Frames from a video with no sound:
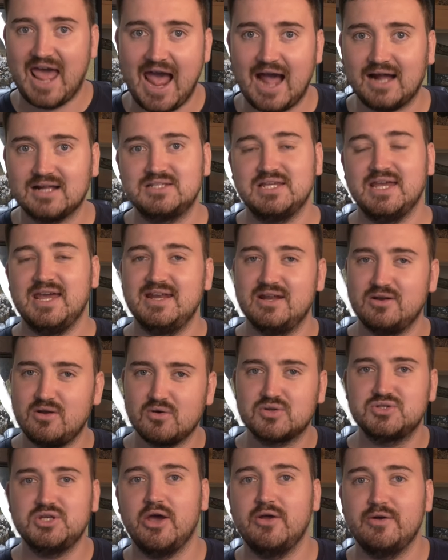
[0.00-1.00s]
act in a
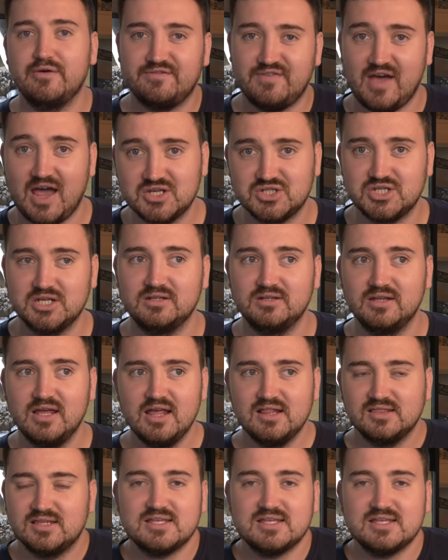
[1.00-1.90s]
nocturnal fashion.